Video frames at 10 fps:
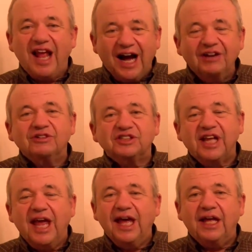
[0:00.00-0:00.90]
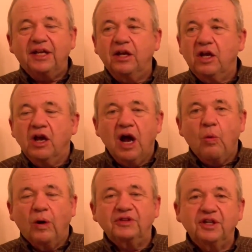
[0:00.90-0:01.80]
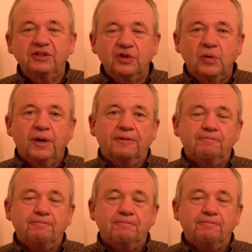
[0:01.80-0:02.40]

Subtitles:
understand what they're doing.